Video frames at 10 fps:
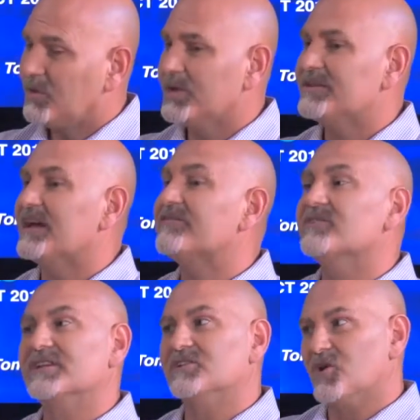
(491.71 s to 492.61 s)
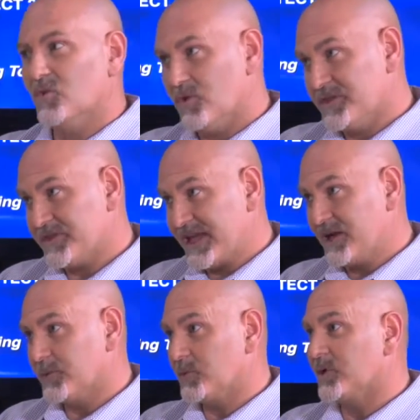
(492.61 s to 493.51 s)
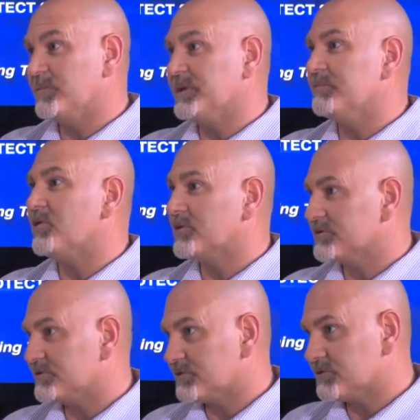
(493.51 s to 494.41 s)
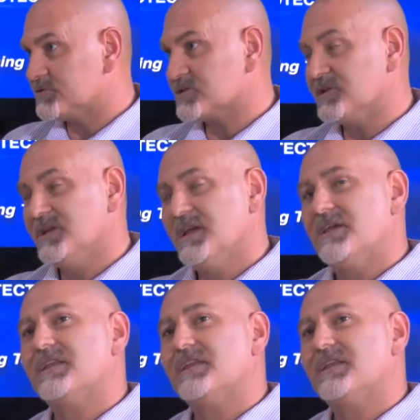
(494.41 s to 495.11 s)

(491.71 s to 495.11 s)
And we definitely don't want that. We want to be part of the solution.